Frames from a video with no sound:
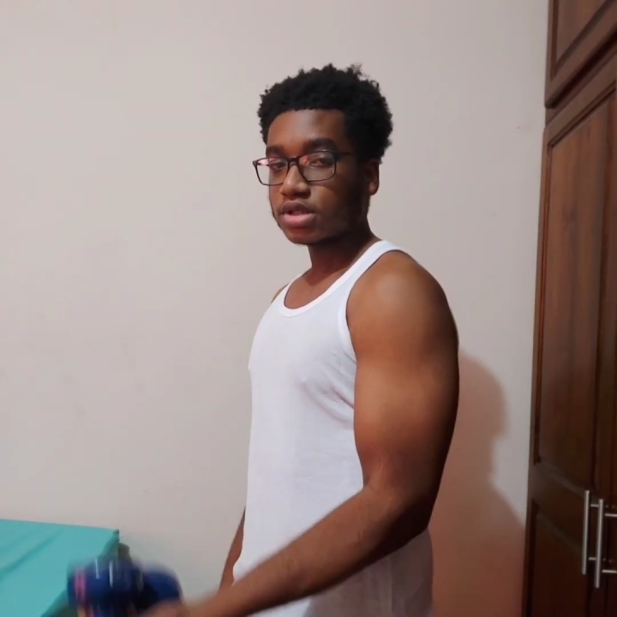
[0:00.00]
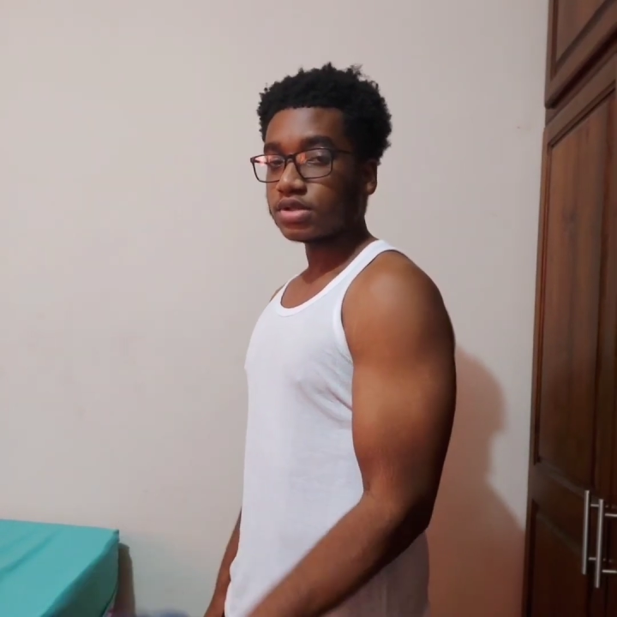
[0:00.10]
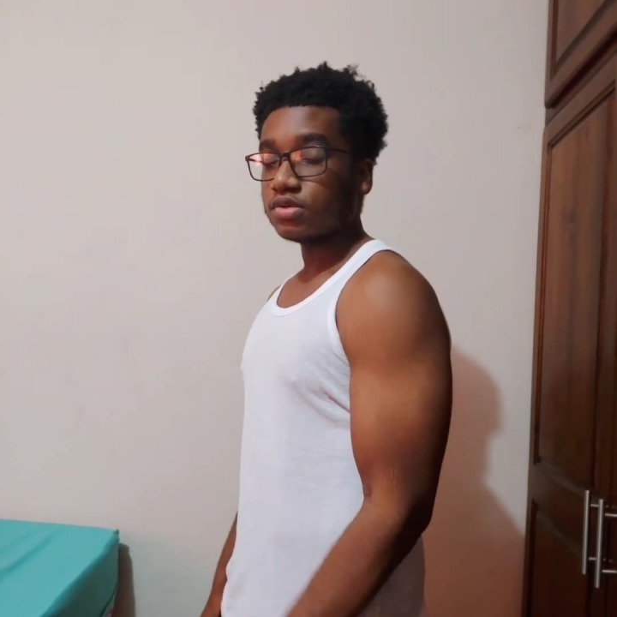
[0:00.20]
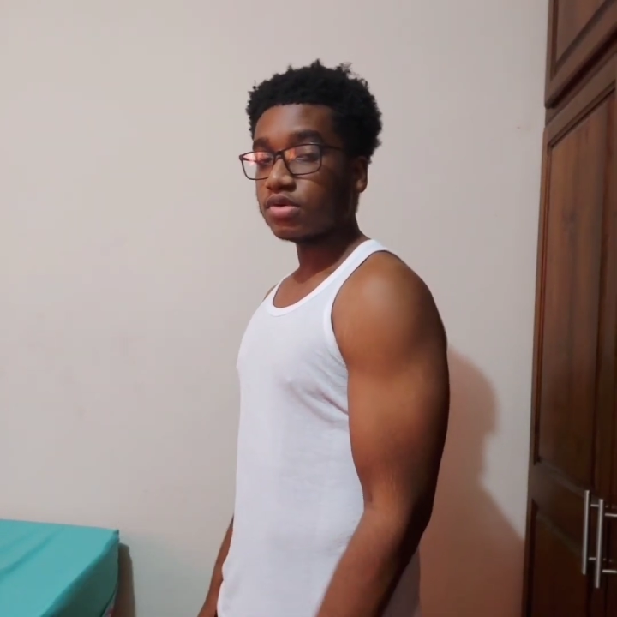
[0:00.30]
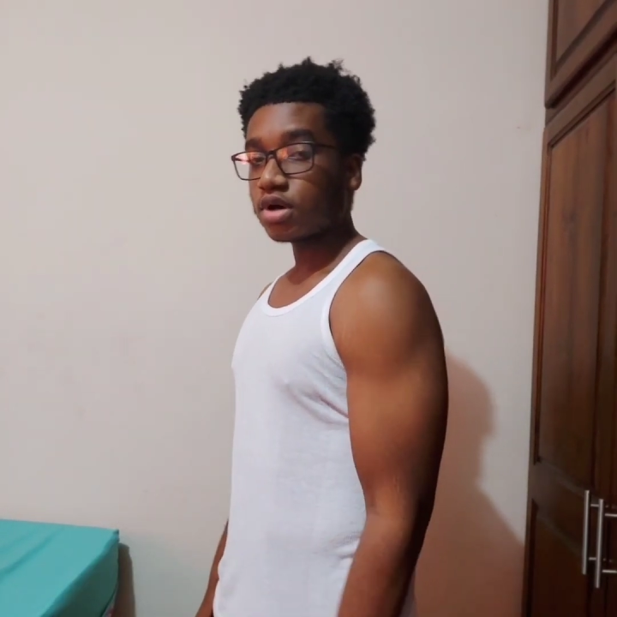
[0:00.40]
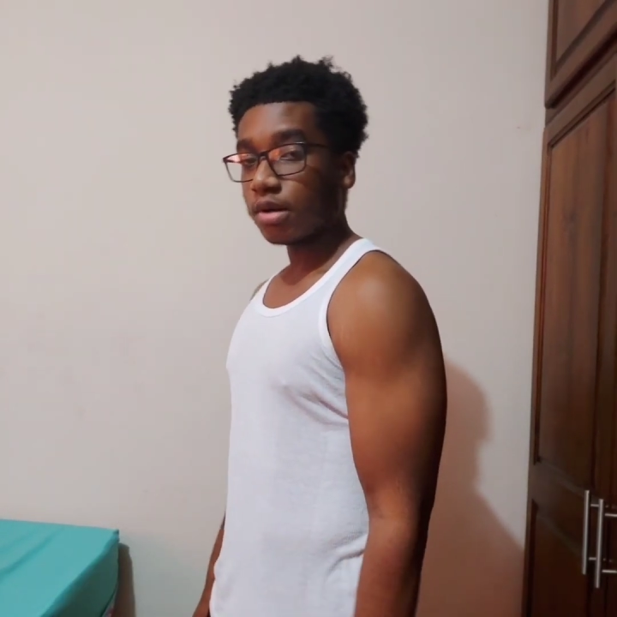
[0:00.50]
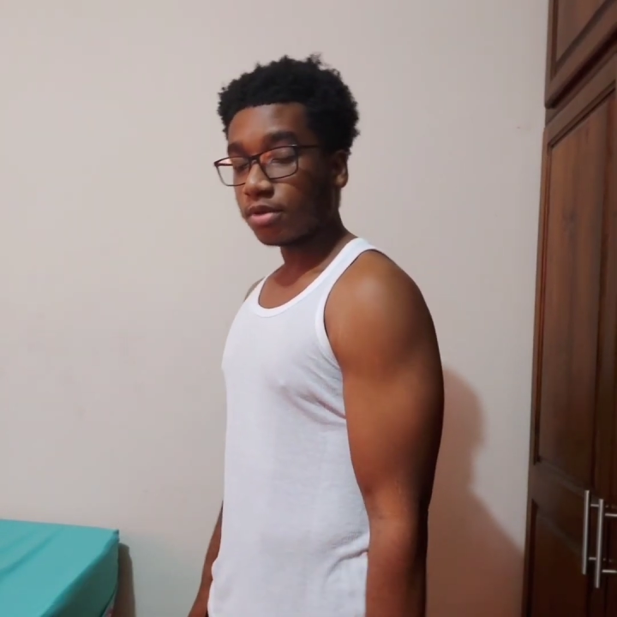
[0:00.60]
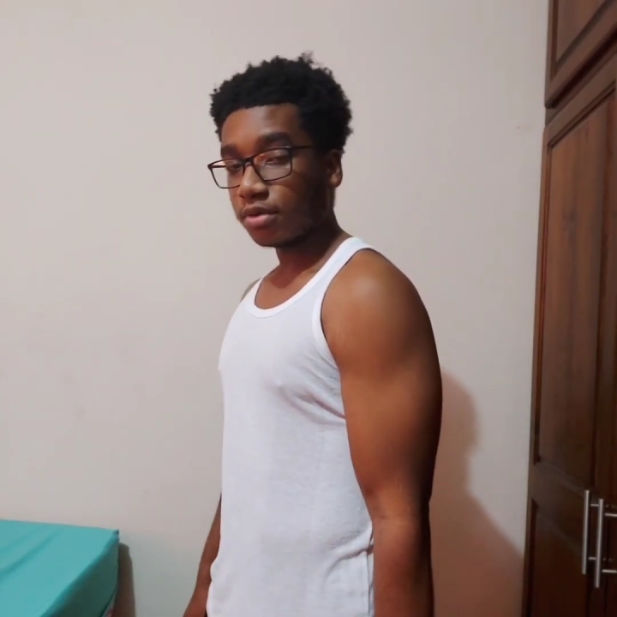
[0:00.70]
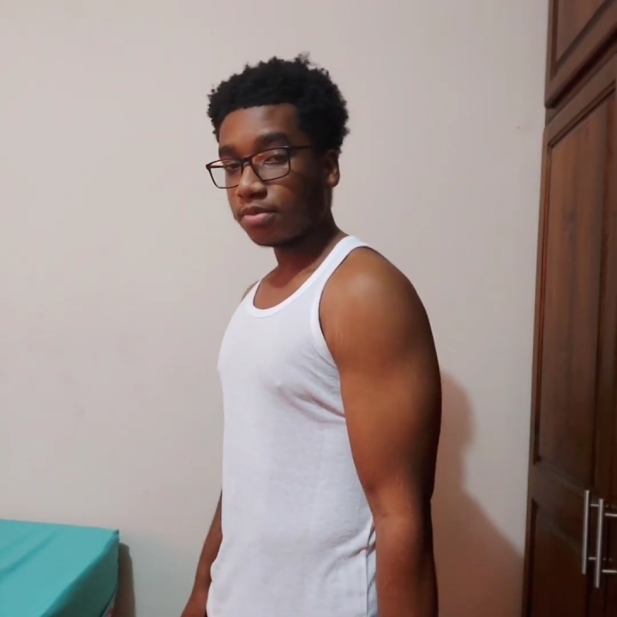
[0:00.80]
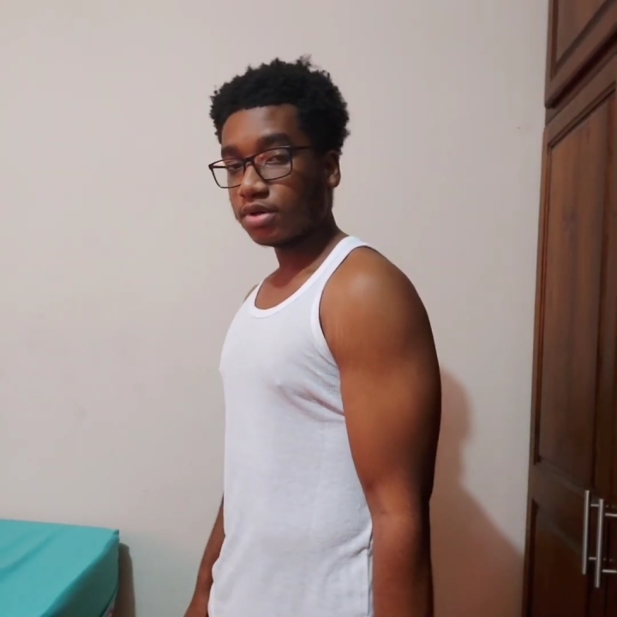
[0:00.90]
So don't
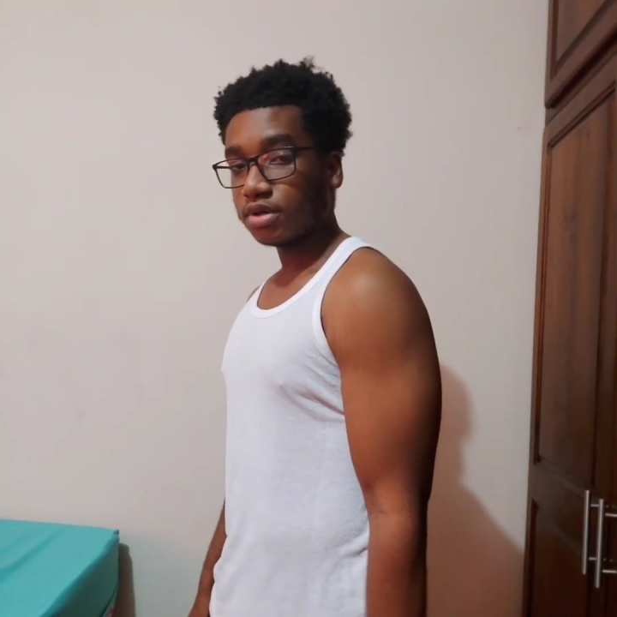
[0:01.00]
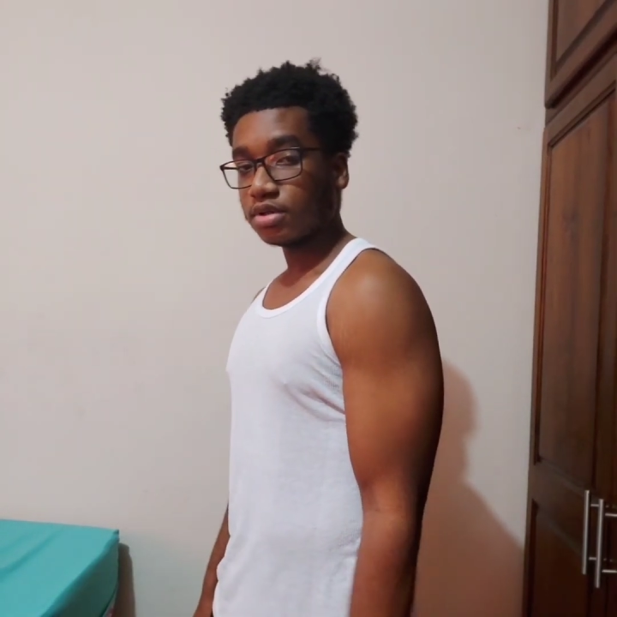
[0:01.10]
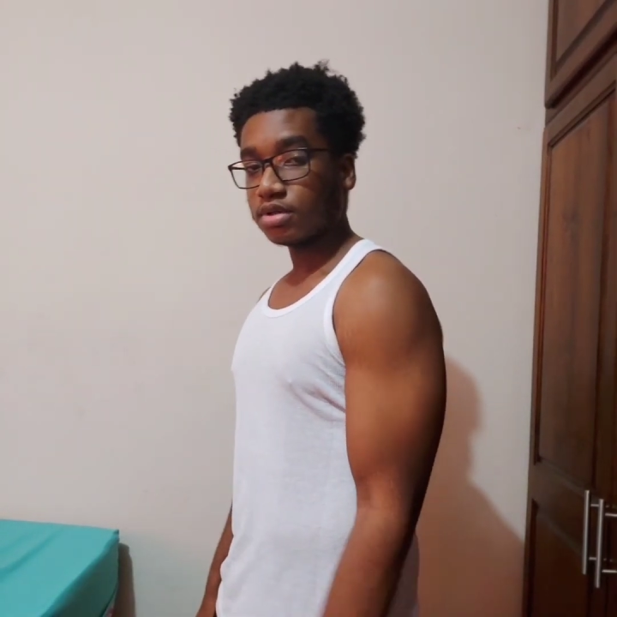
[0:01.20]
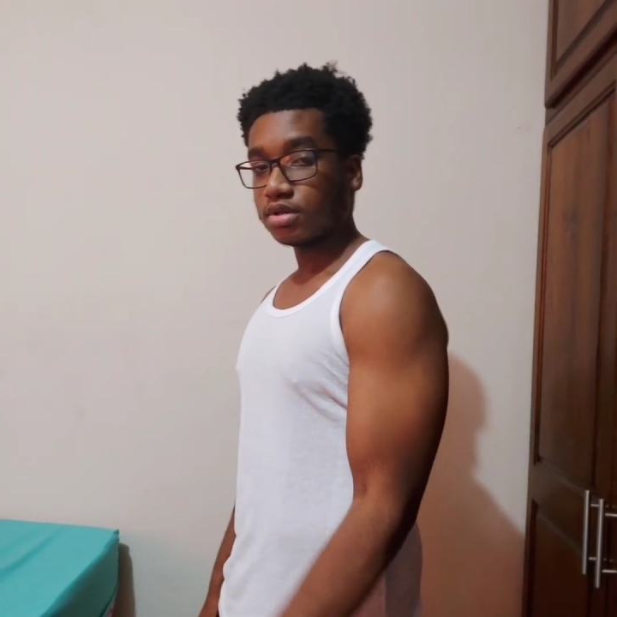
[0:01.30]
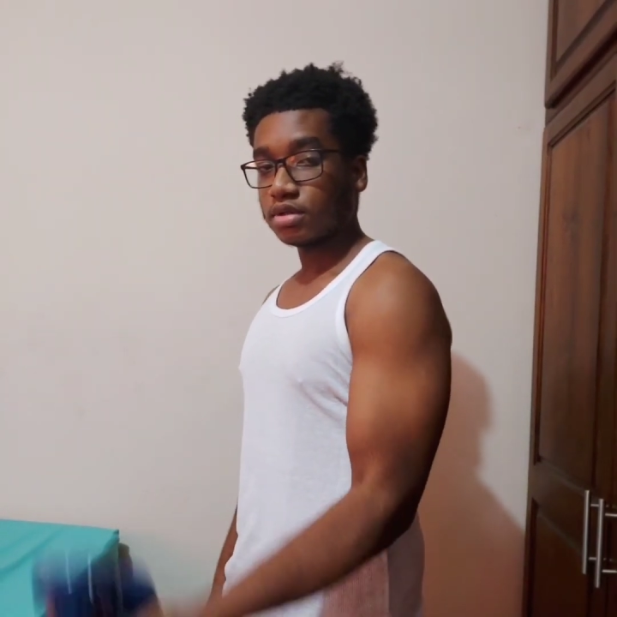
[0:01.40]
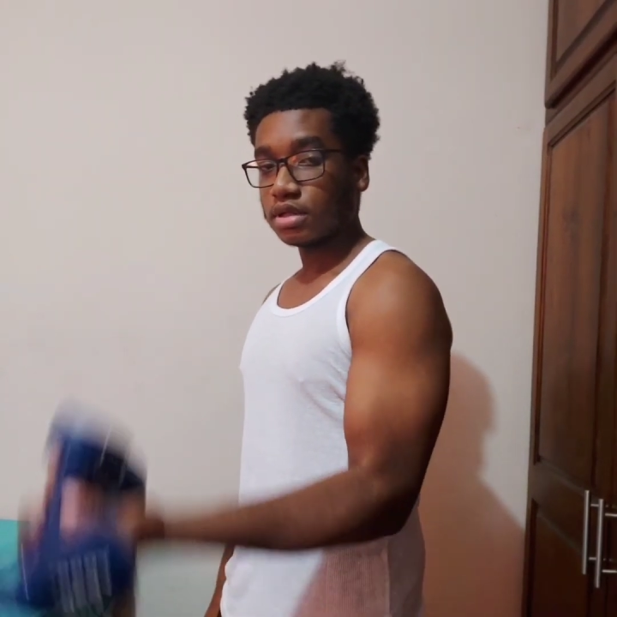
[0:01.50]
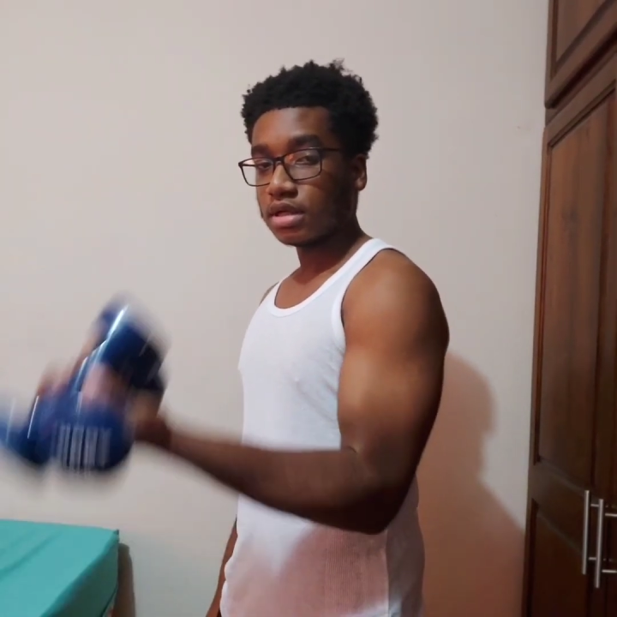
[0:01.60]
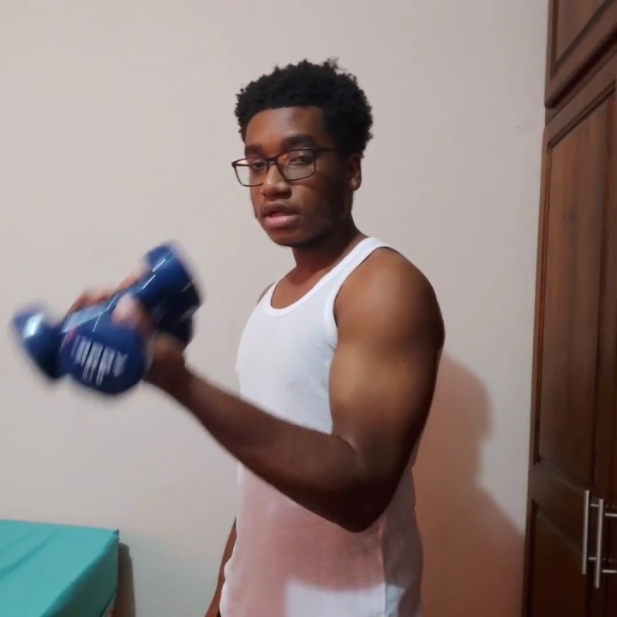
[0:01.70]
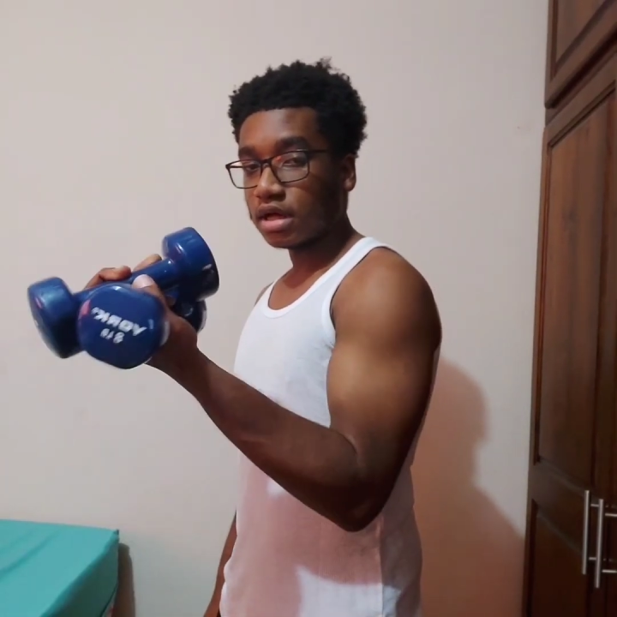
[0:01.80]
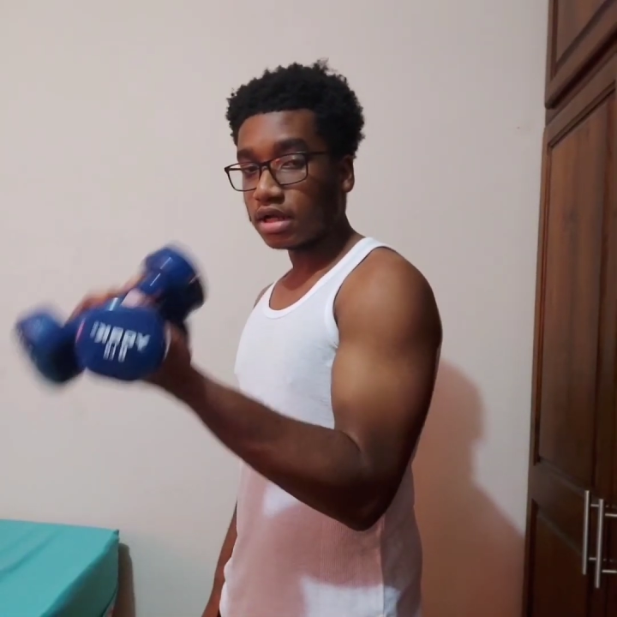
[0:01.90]
come up
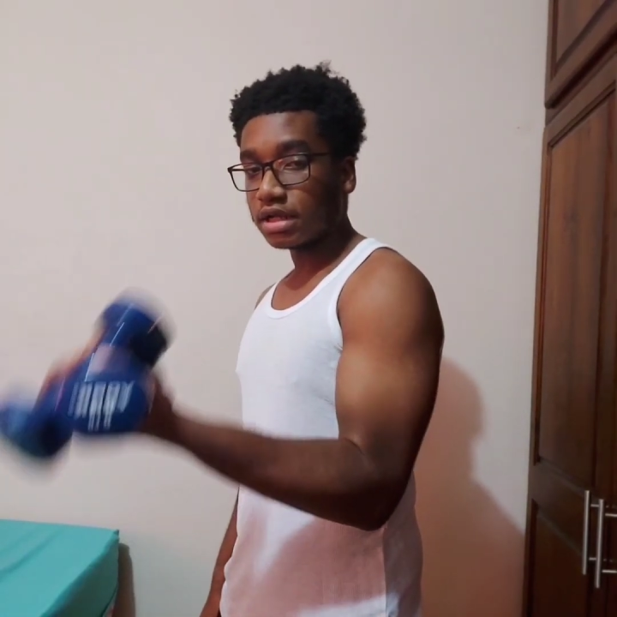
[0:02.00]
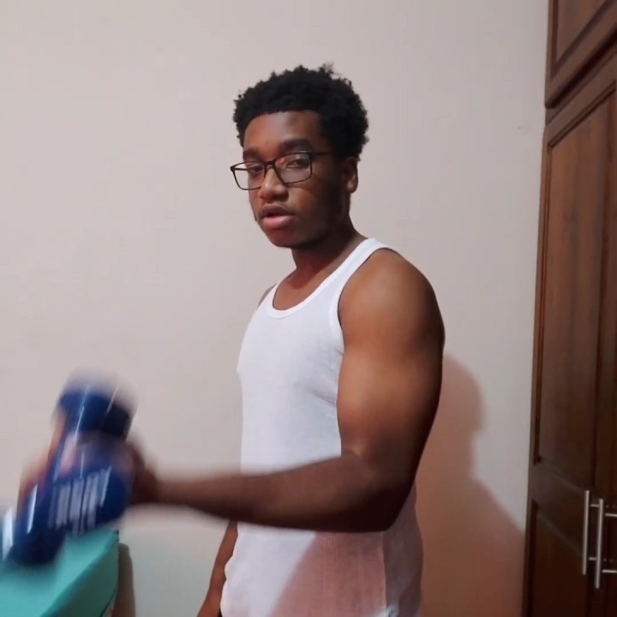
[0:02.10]
and